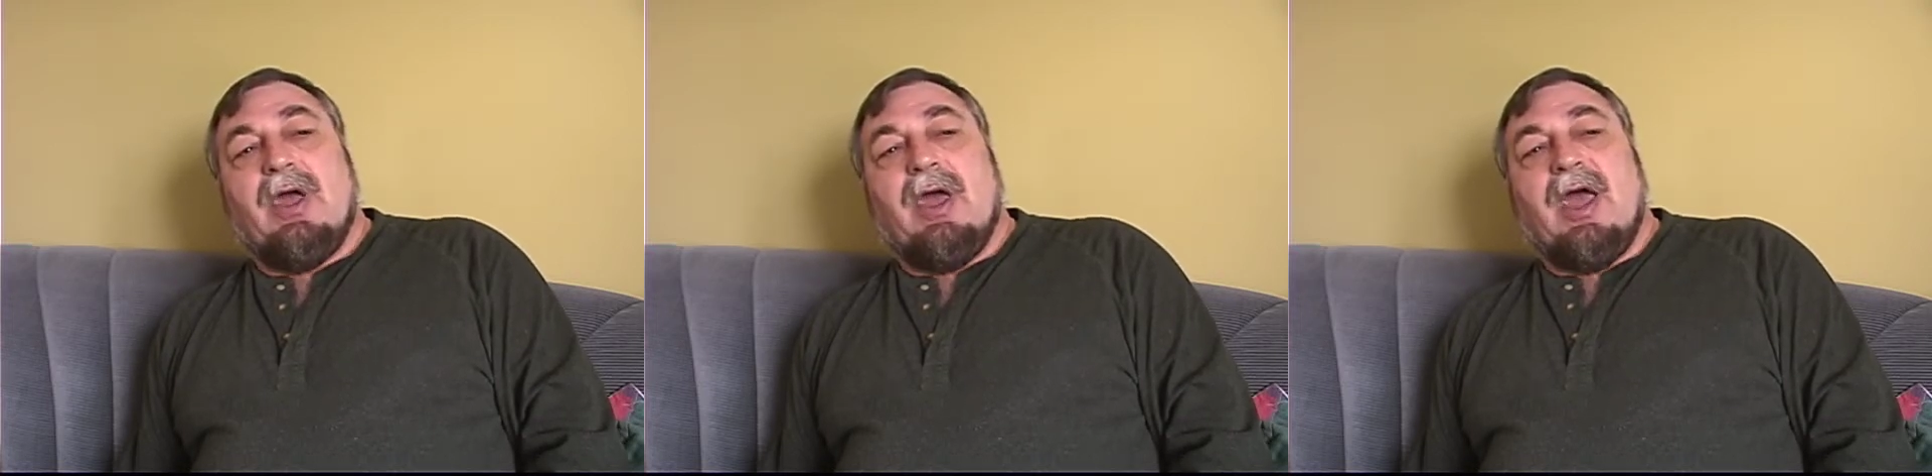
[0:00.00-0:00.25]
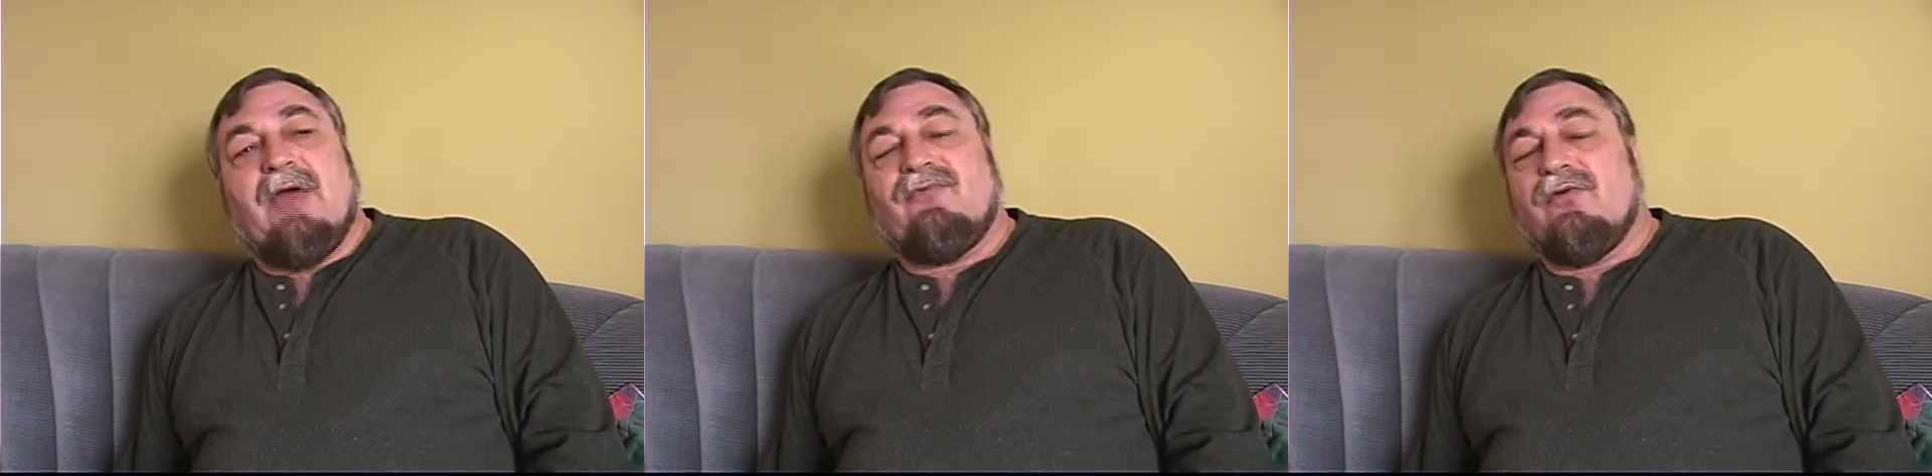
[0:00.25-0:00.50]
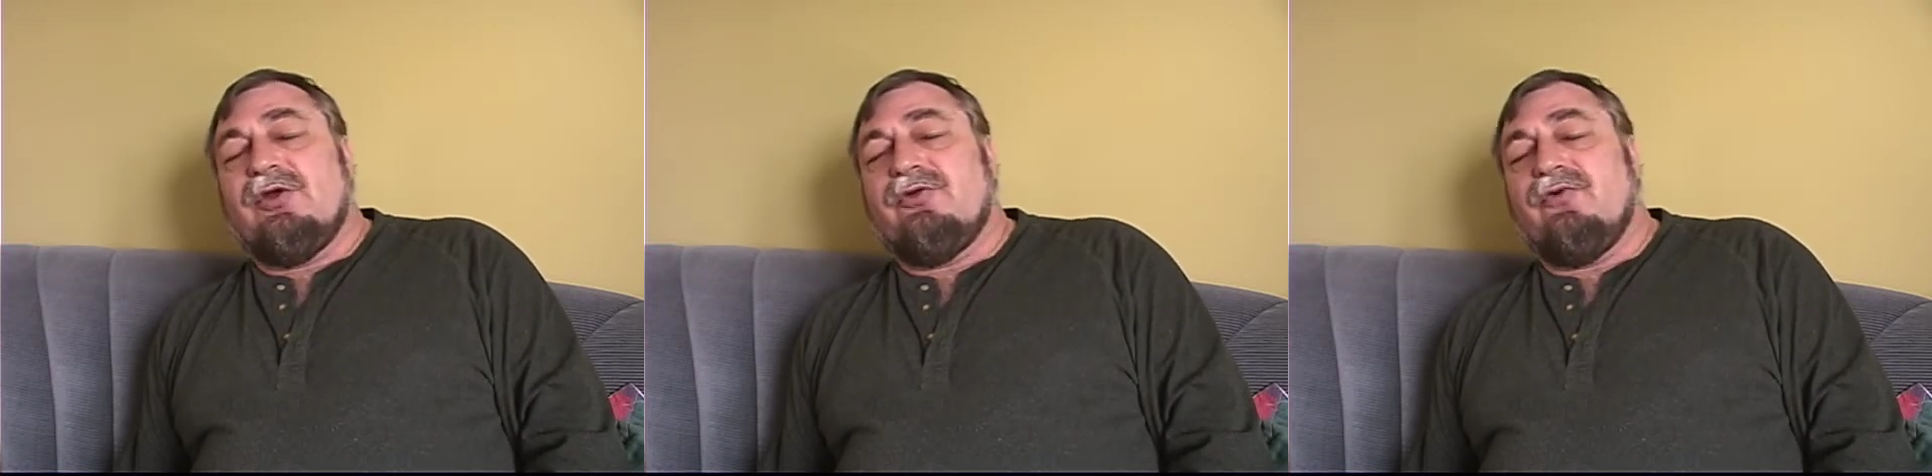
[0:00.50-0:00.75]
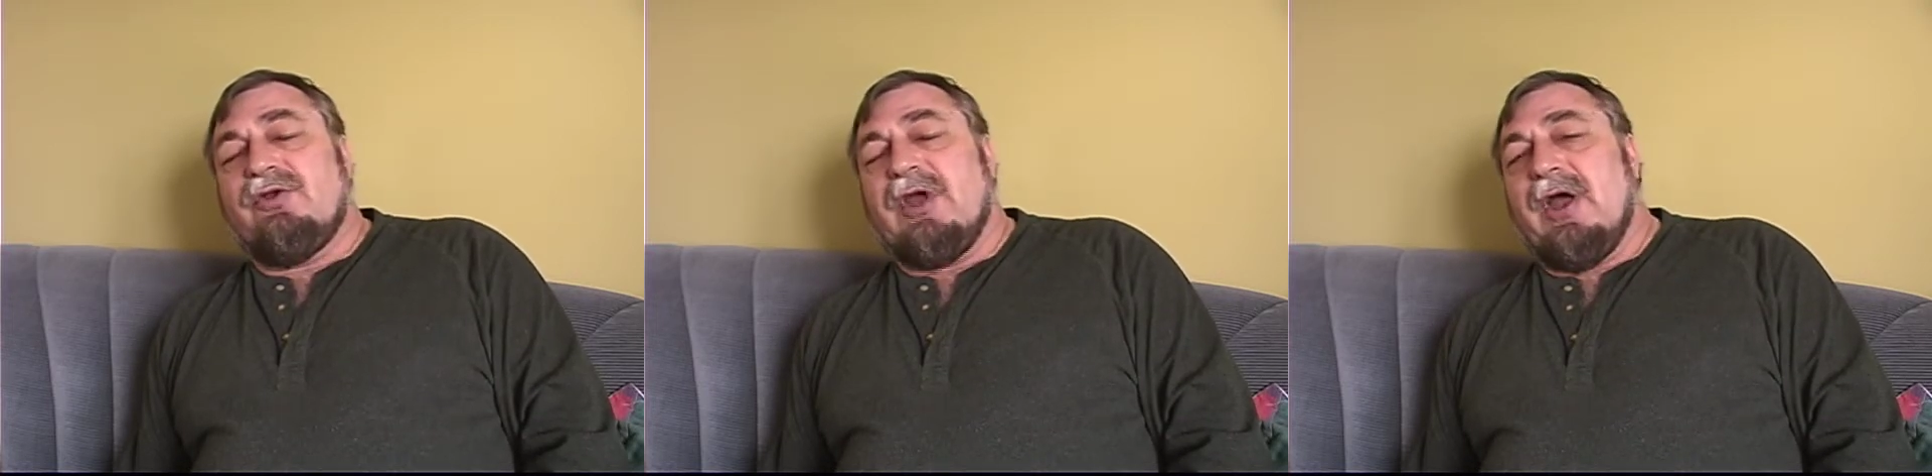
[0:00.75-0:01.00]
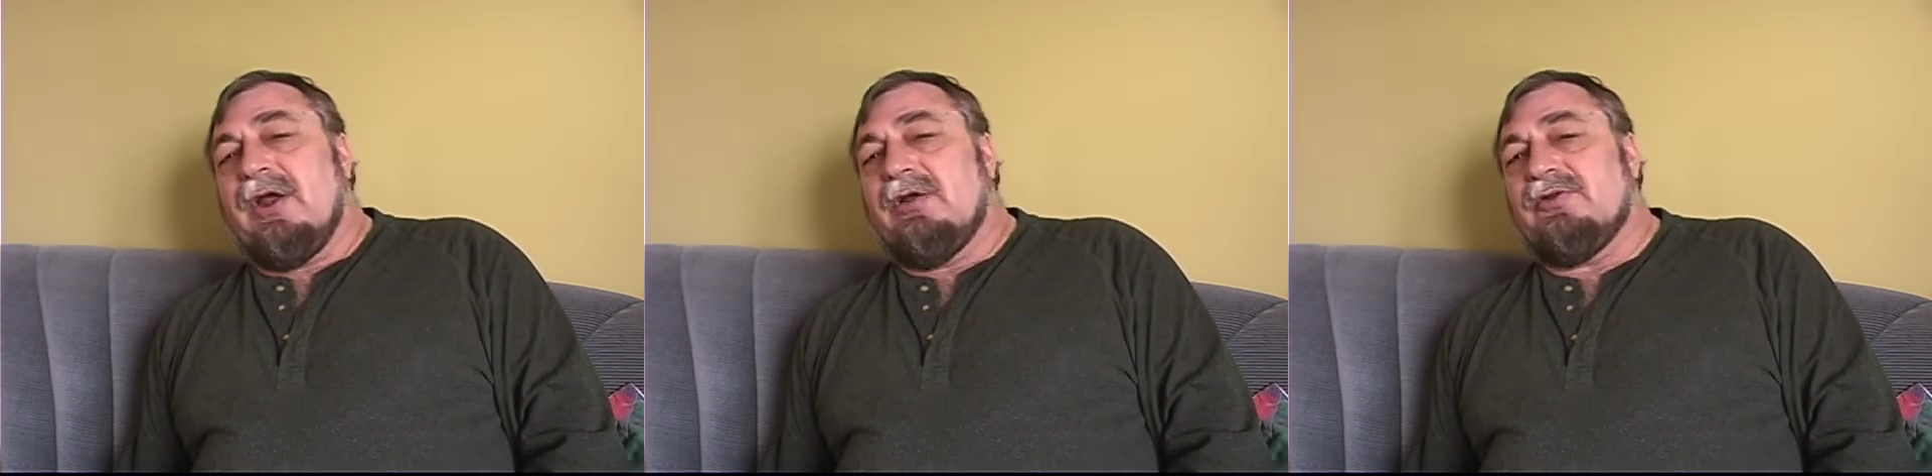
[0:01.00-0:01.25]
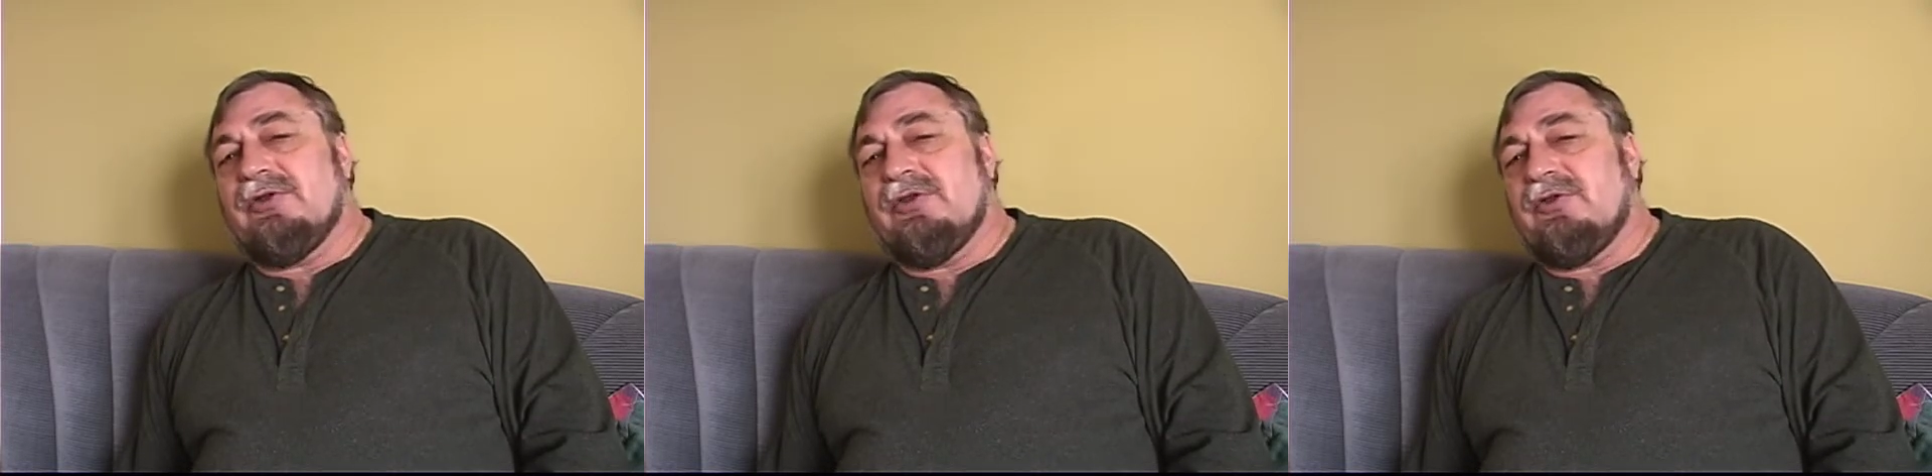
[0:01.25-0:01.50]
after he's
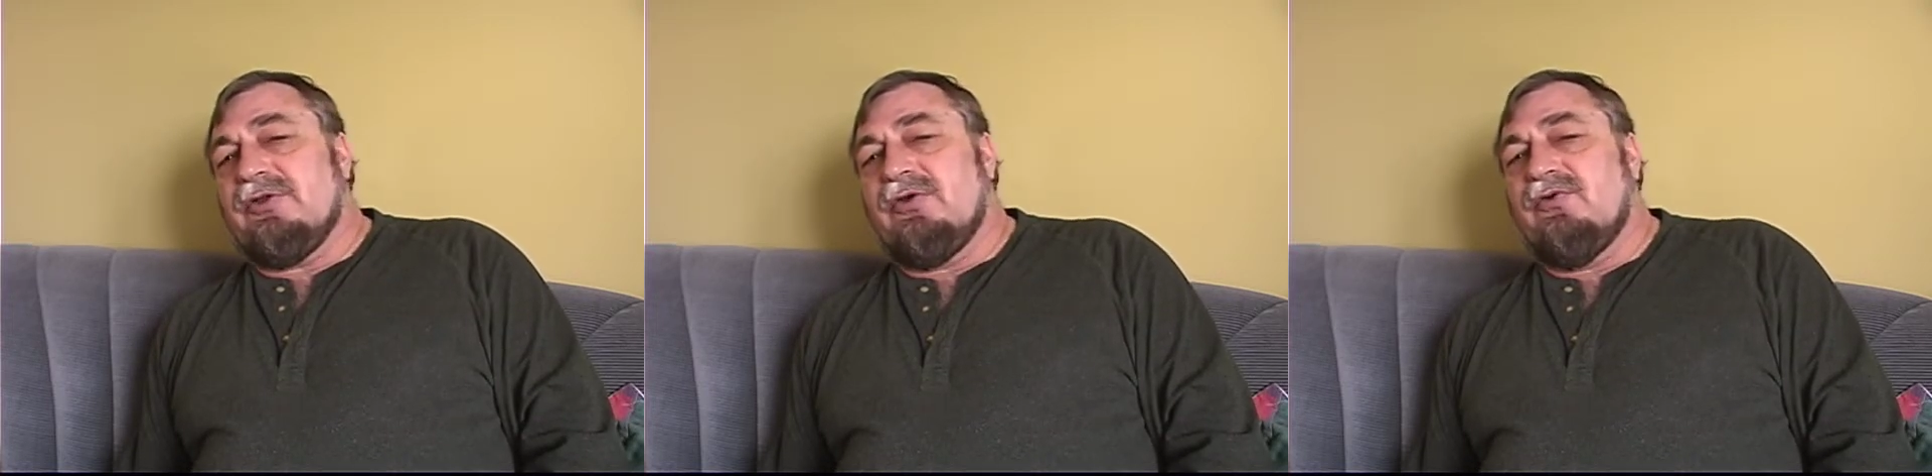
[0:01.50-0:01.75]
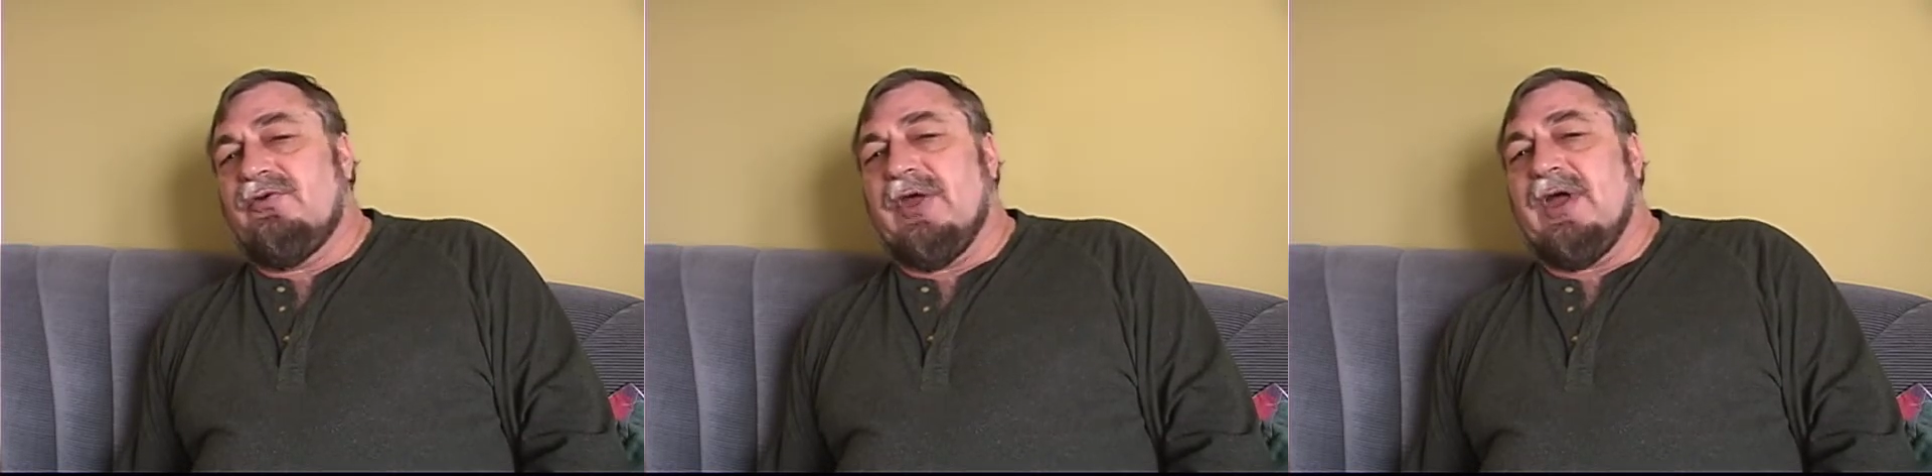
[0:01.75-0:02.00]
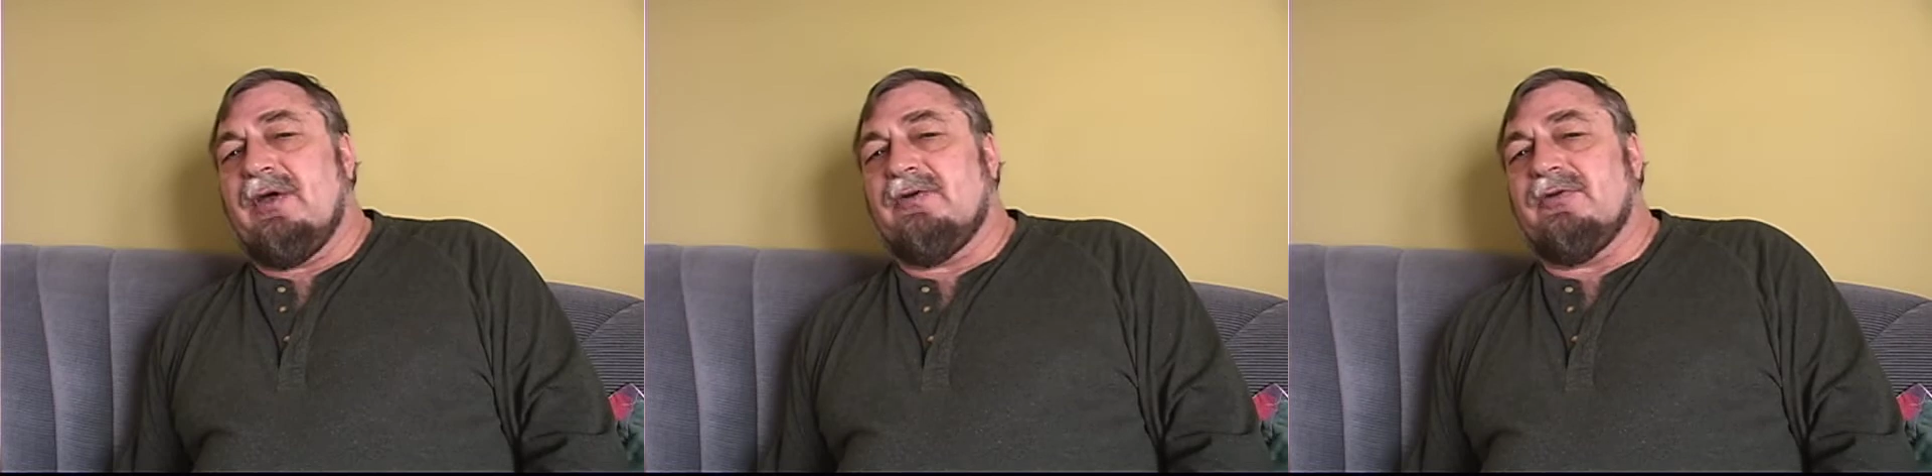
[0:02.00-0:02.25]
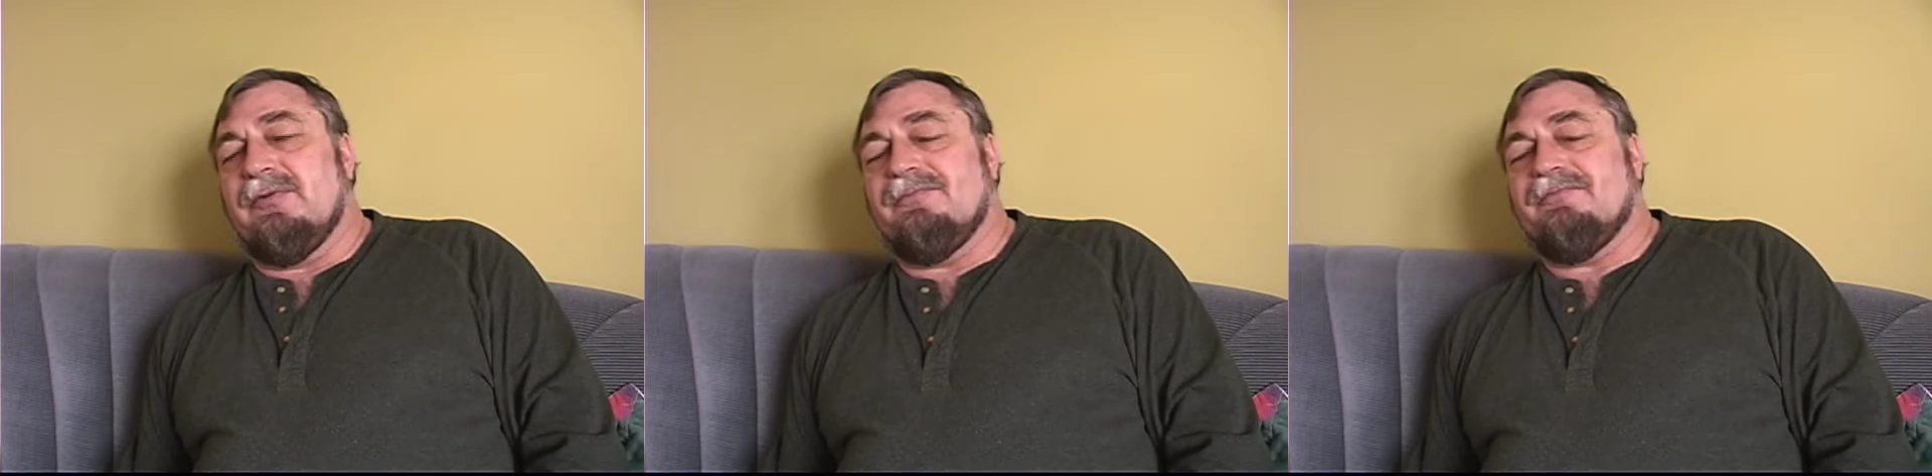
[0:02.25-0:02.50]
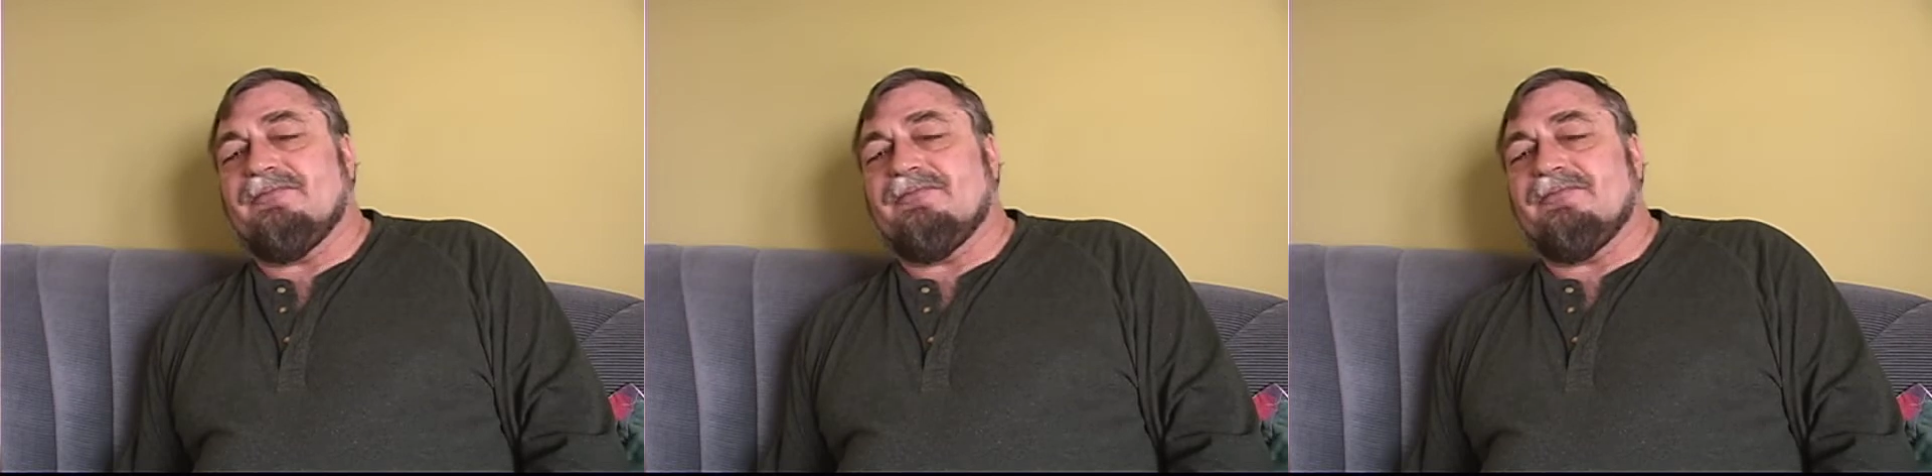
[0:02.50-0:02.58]
retired since 2000.